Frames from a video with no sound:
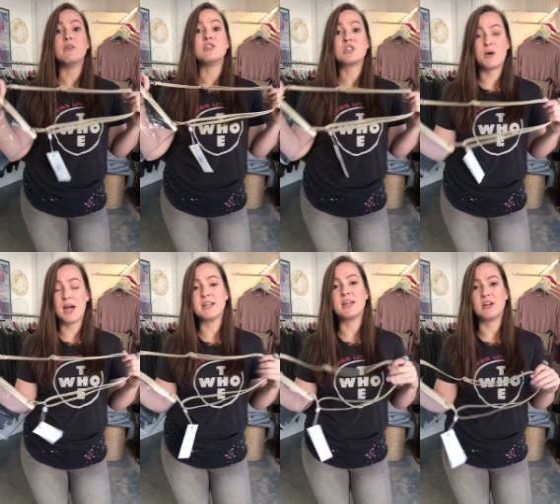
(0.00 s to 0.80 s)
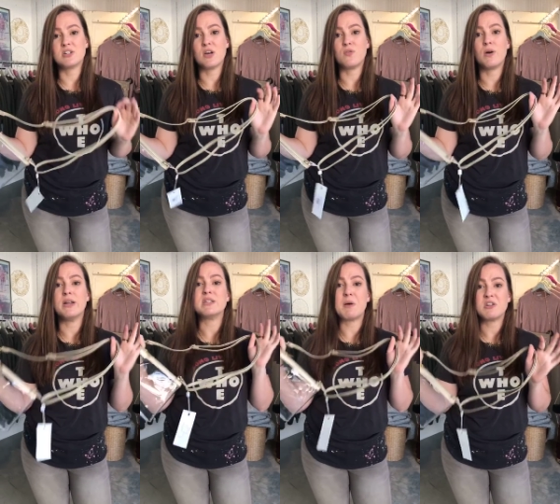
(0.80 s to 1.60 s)
Just go ahead and get yourself one,
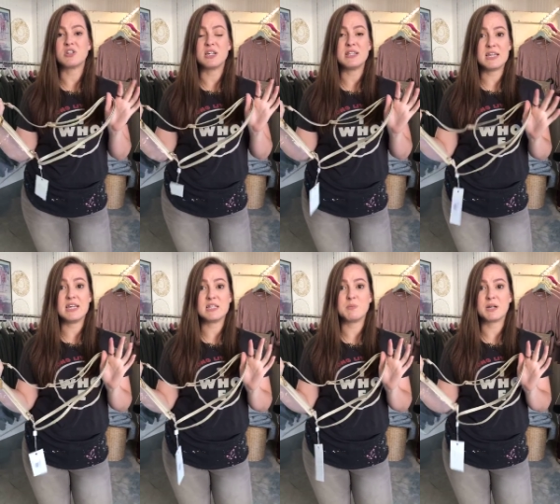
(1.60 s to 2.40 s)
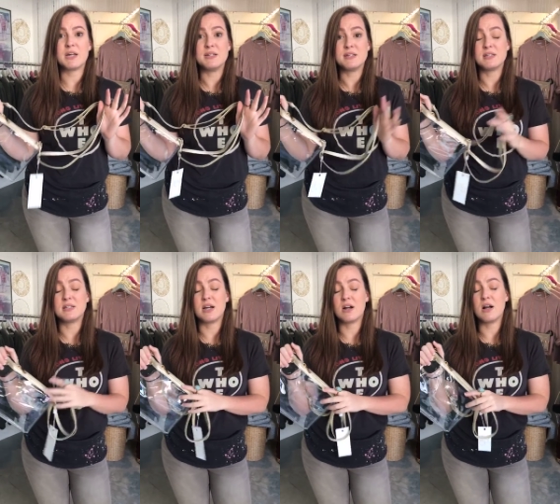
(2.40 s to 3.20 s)
especially these because
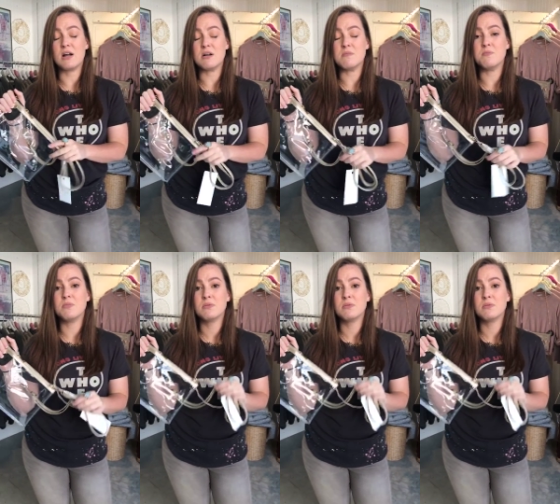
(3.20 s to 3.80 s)
they're um,